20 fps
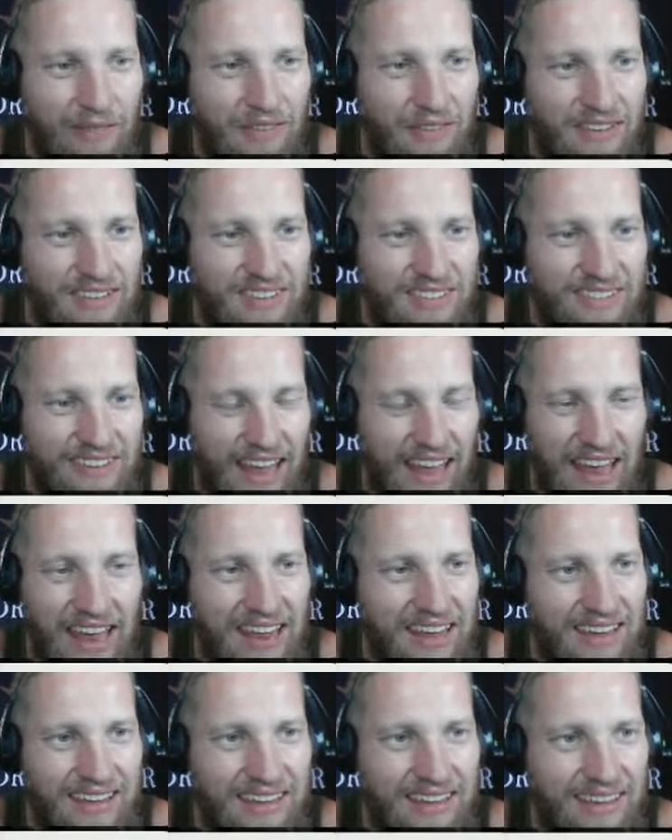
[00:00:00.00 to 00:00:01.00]
this
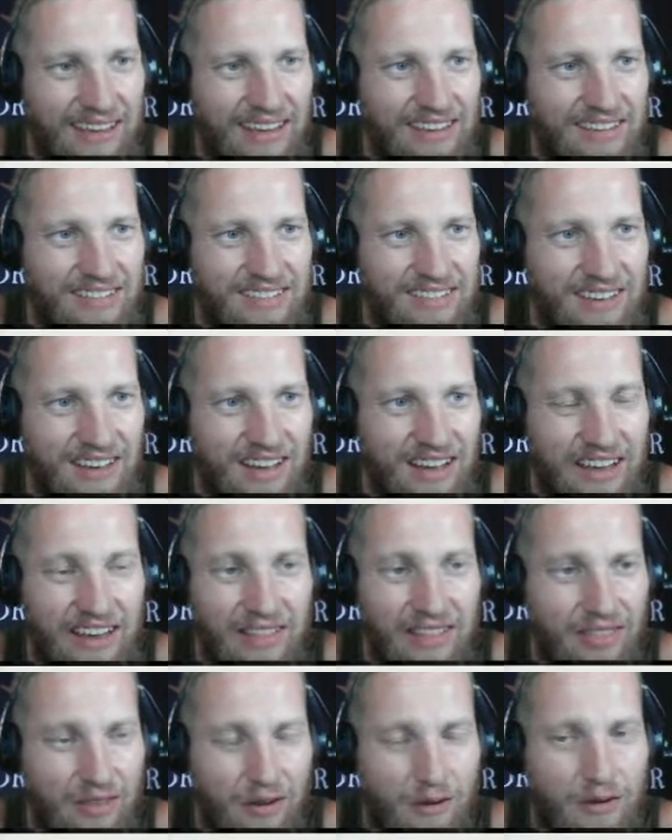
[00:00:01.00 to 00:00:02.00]
tank is
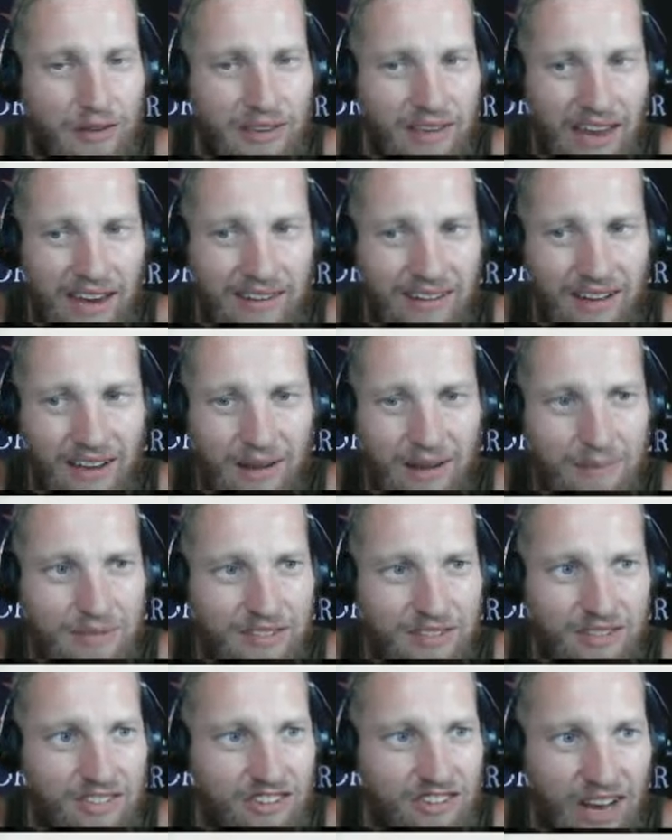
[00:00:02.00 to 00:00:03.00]
in 30k
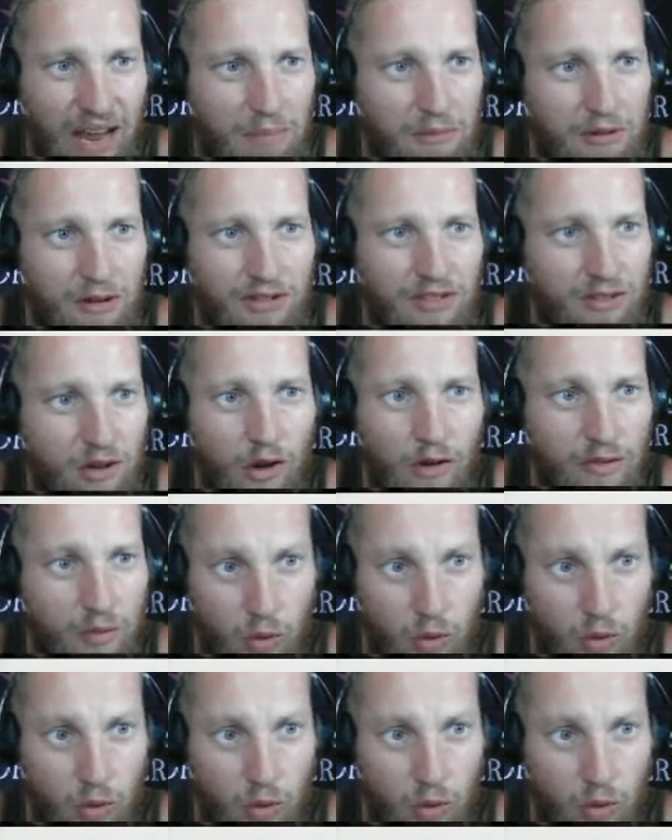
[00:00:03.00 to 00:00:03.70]
times, chapter serfs,